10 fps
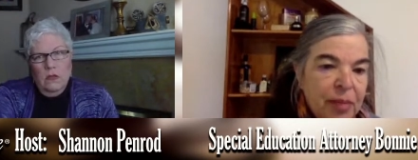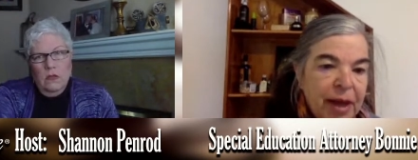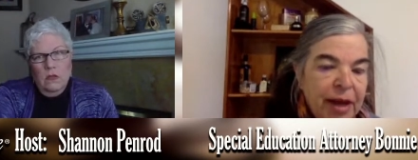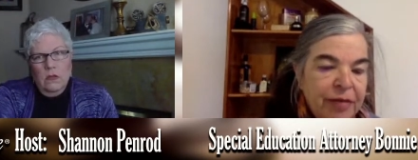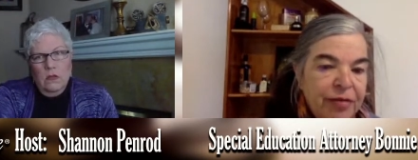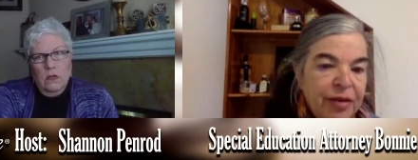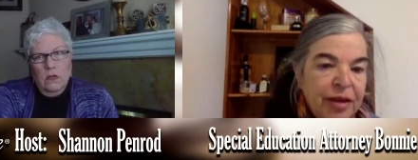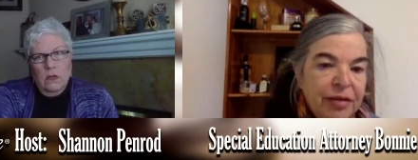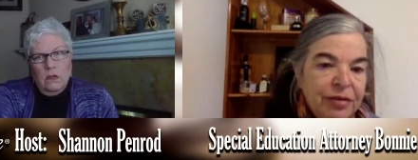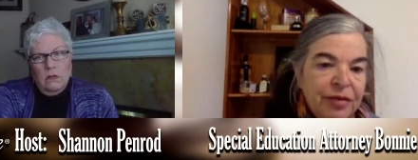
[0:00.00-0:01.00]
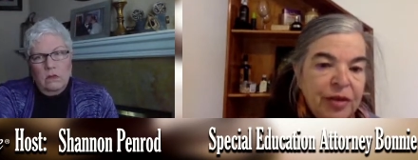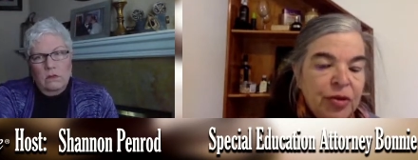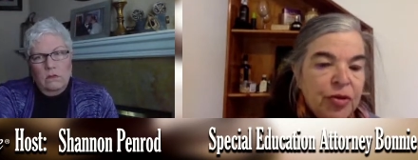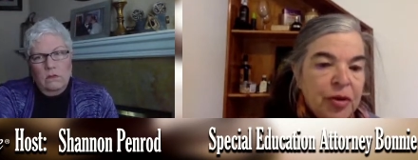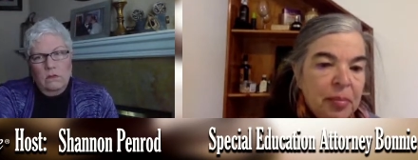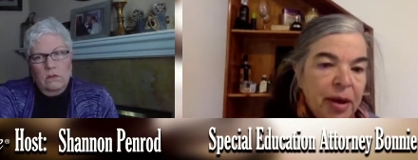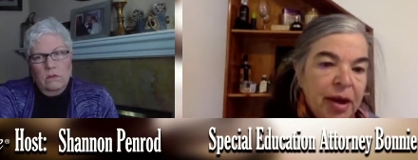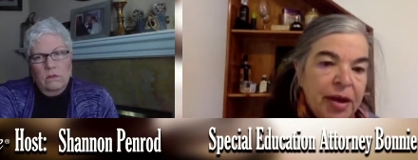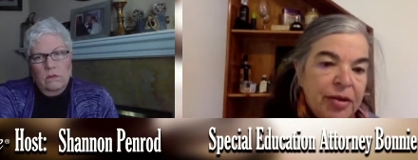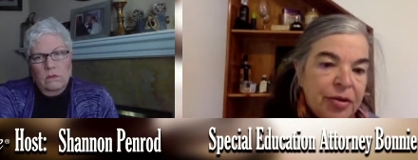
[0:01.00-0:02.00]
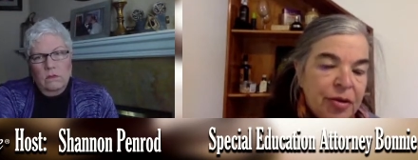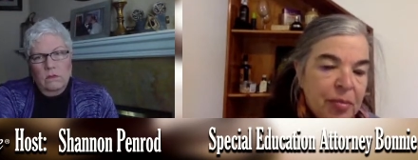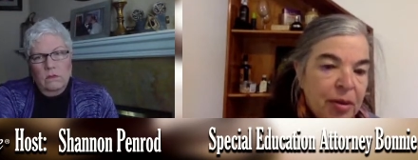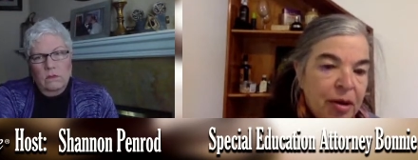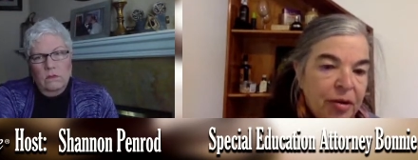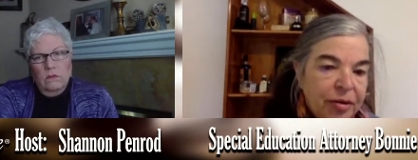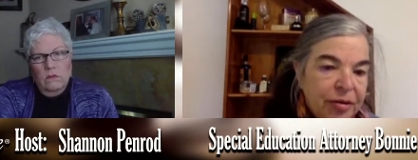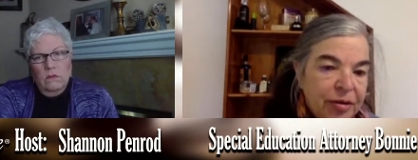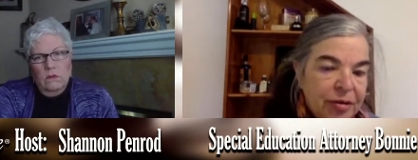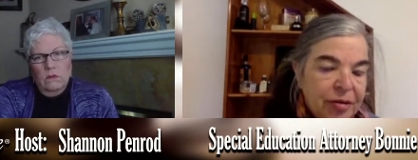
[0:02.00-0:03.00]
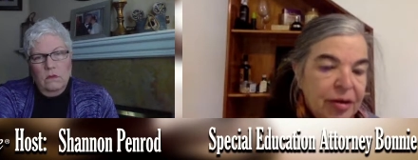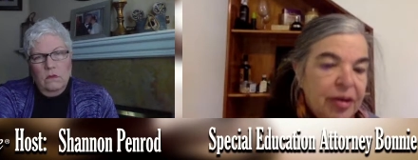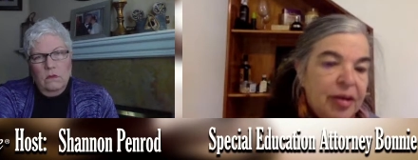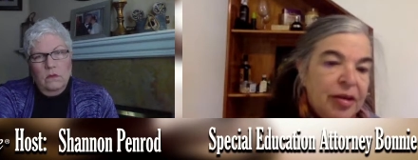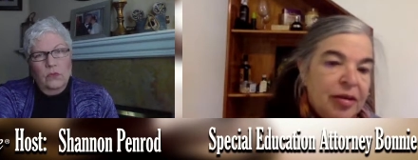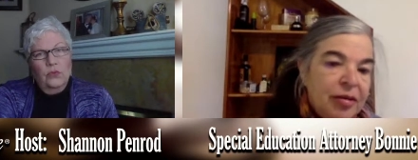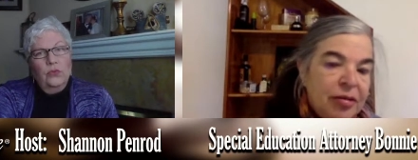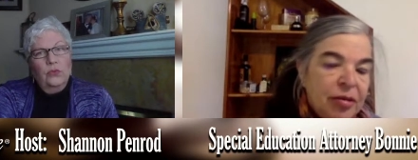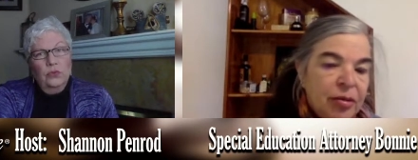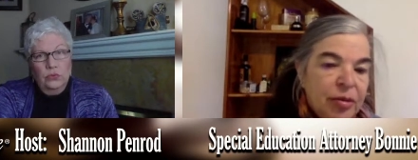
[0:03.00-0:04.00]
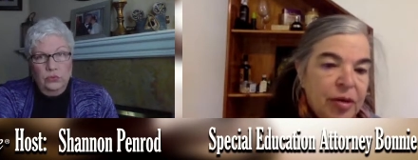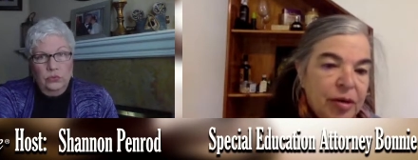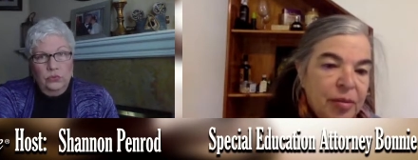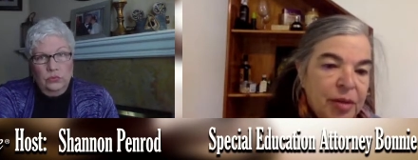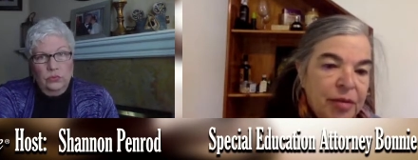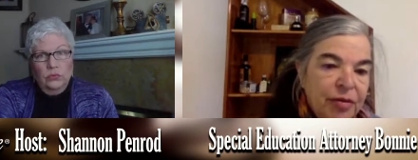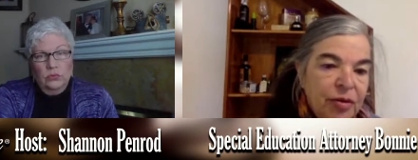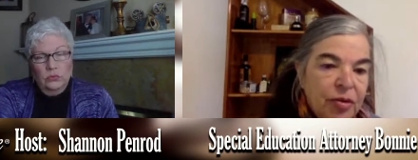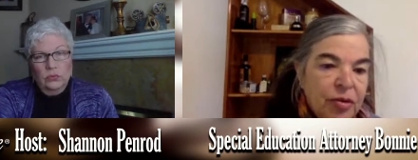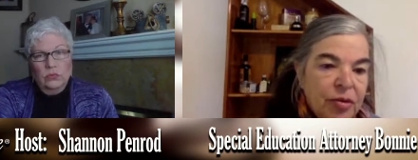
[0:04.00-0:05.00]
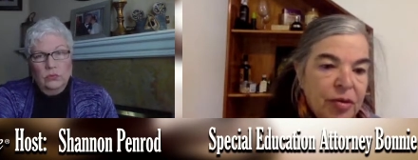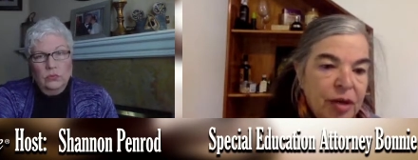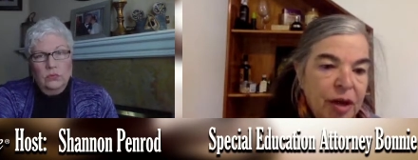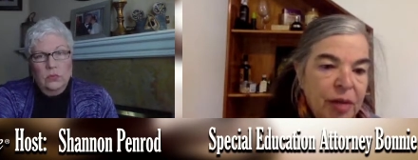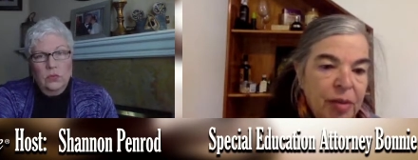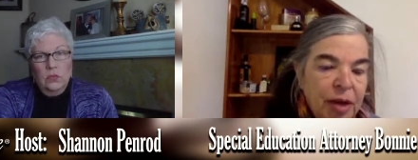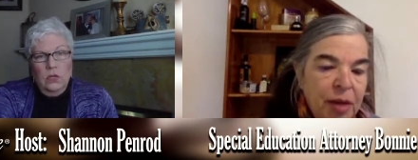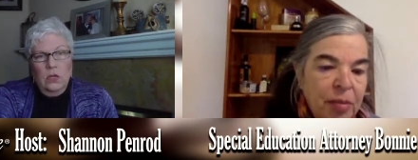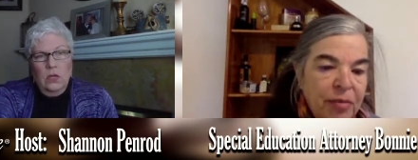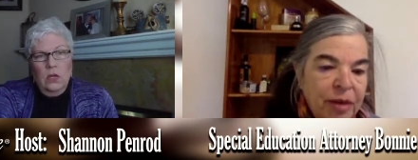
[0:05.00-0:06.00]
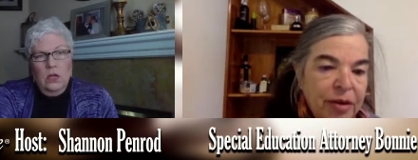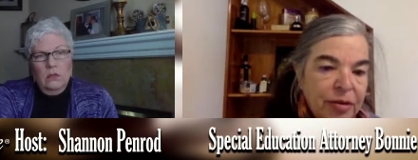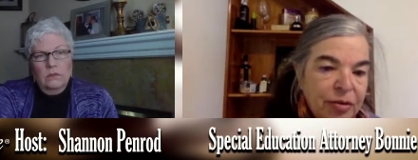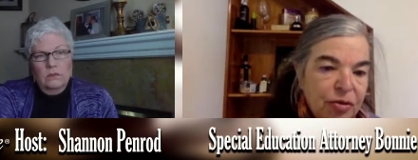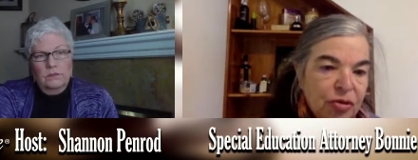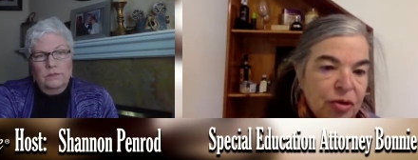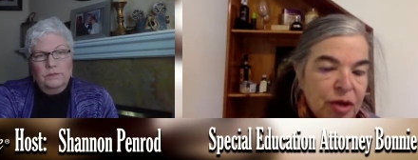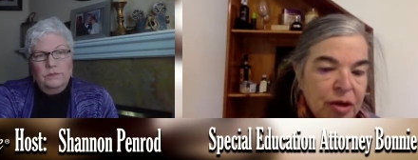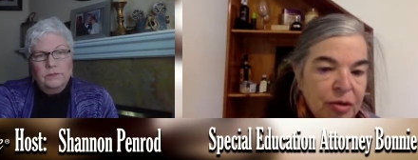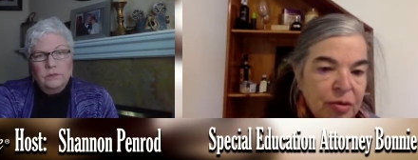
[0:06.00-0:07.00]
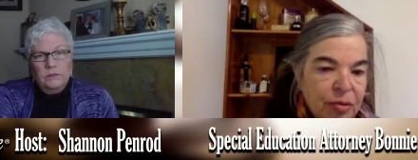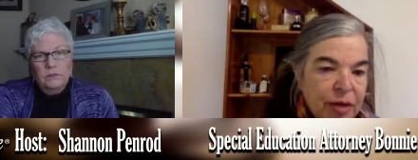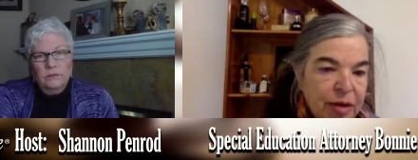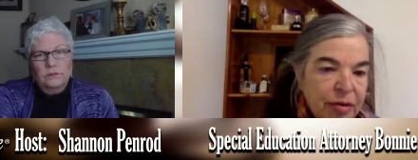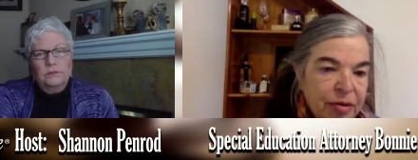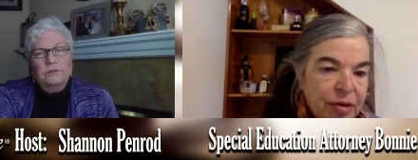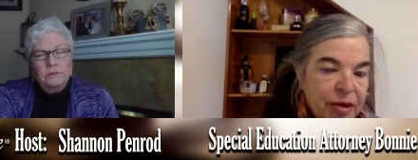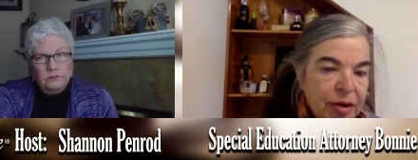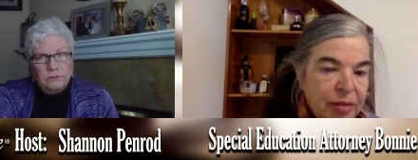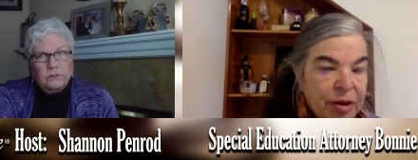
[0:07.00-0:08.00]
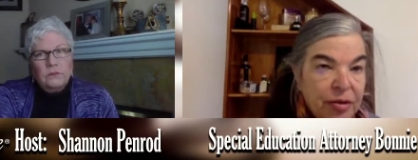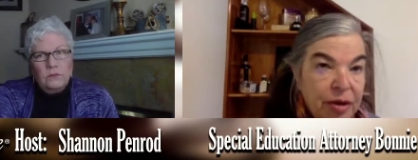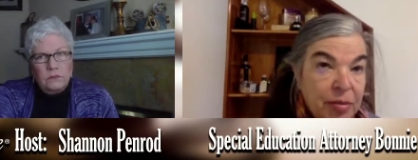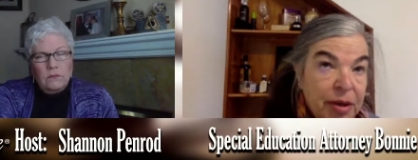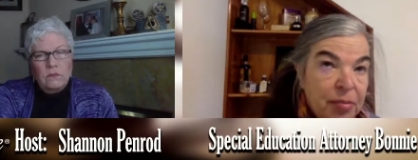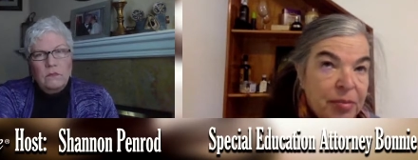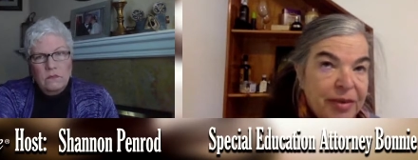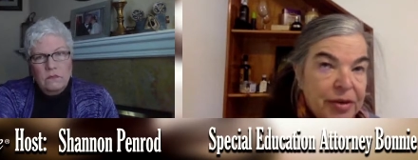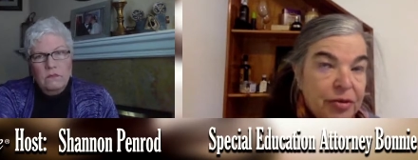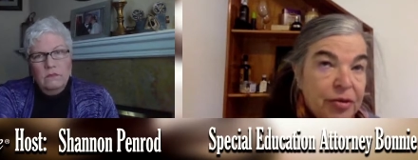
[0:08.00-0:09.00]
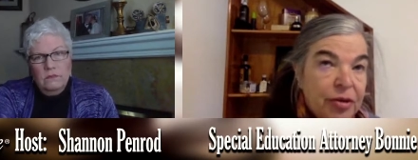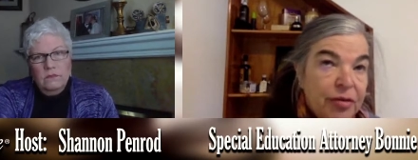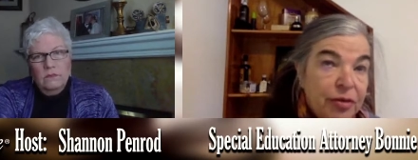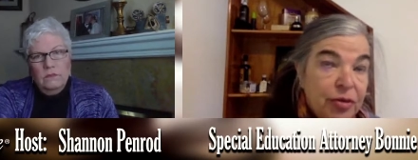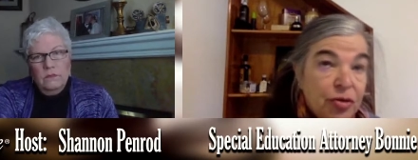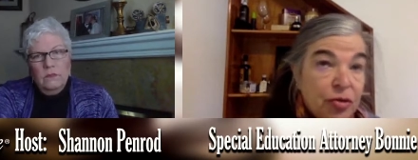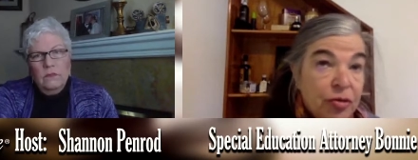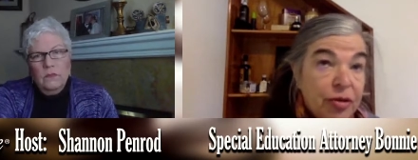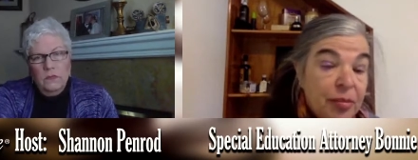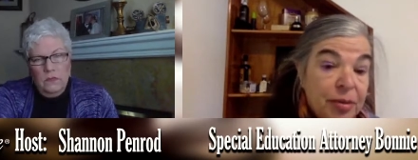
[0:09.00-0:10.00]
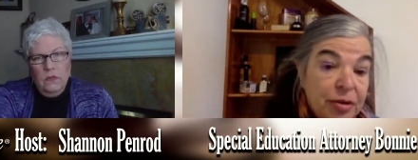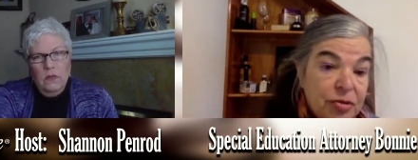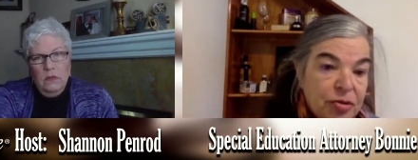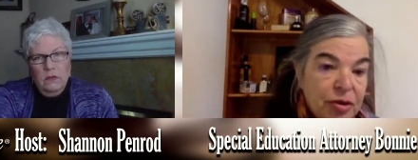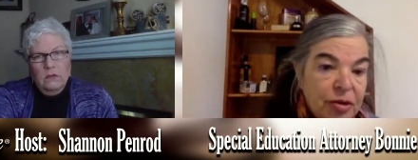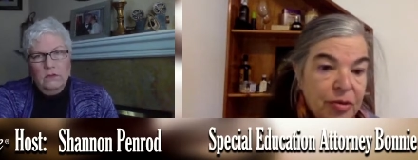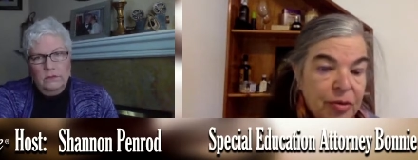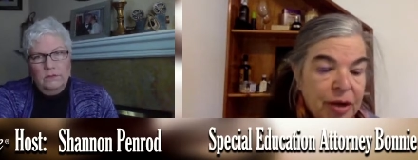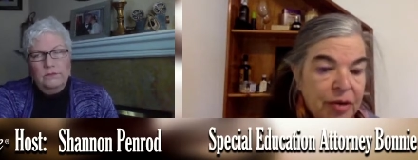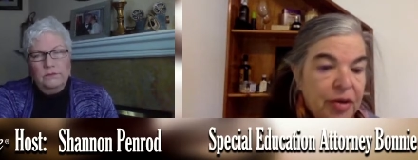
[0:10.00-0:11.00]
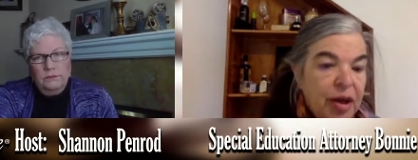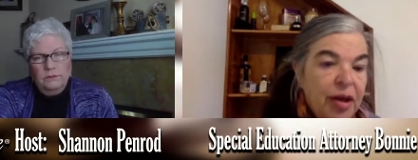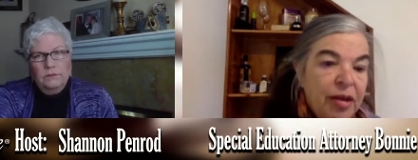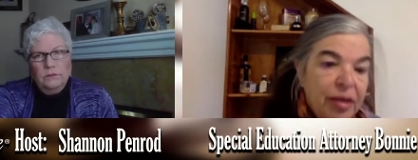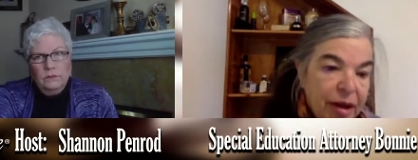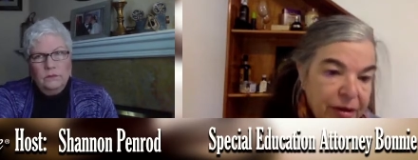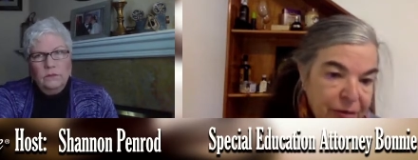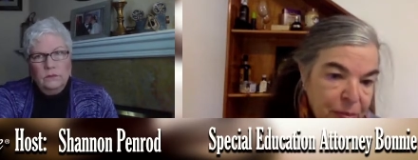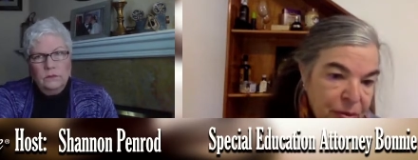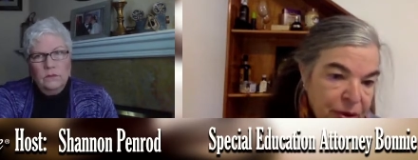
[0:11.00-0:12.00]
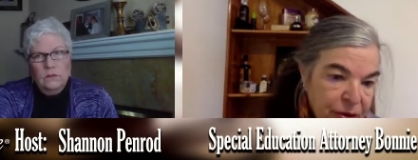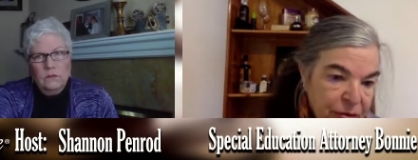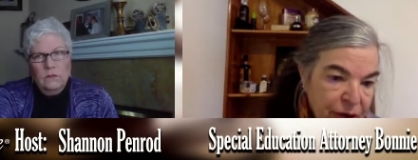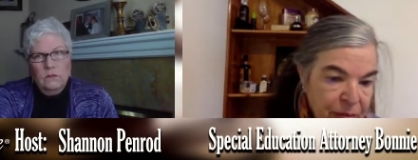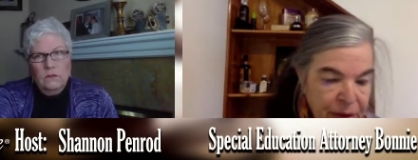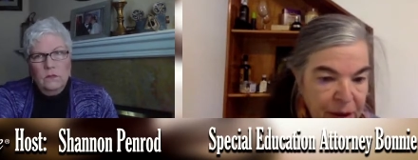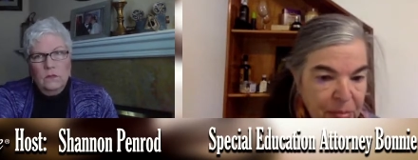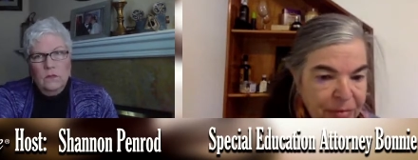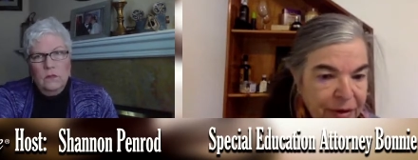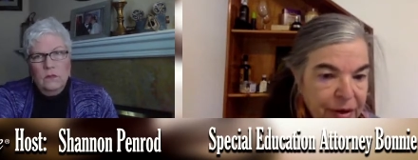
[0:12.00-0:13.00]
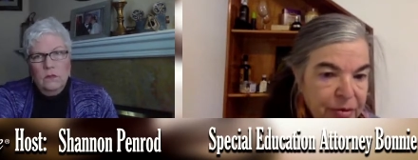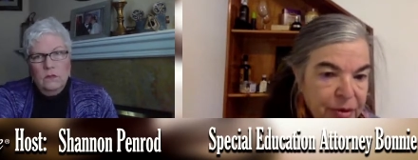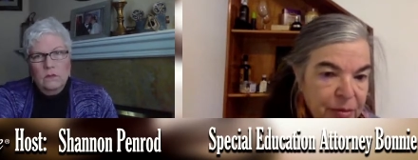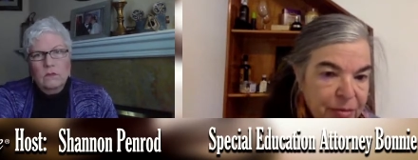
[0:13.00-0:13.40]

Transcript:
Speaker 1: bad faith failure to pay under the policies. So um, if your ABA provider is jerking you around, I mean, not your ABA provider, sorry, if your insurance company is jerking you around, thus putting your ABA provider in a